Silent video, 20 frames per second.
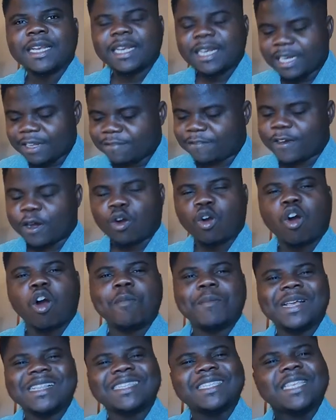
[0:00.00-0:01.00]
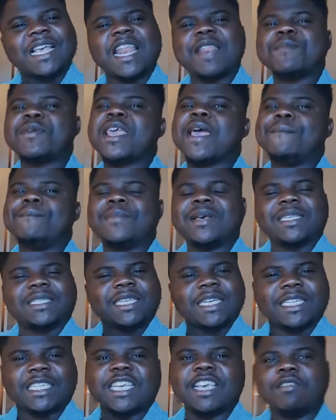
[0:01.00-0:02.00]
leave a comment, send me a
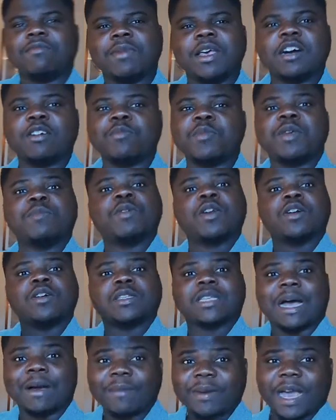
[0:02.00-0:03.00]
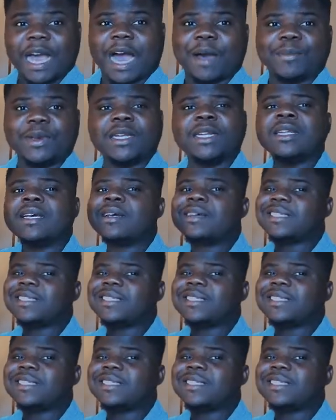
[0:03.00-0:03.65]
message, email me, because I'm coming